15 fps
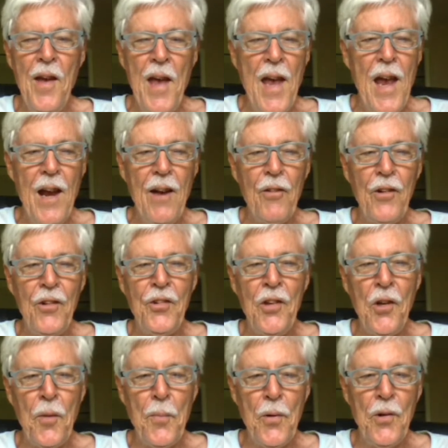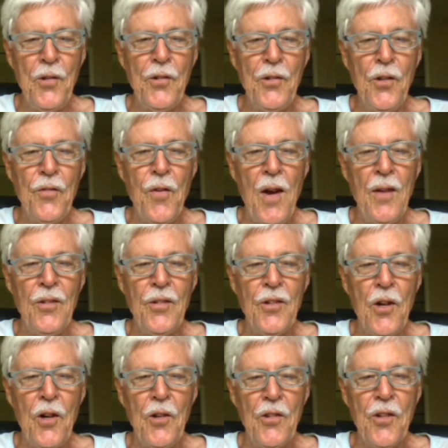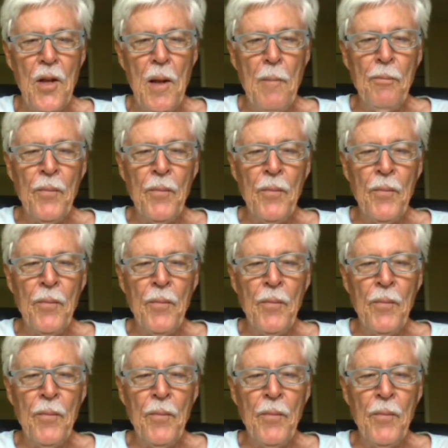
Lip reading: Every single person is 5 stars.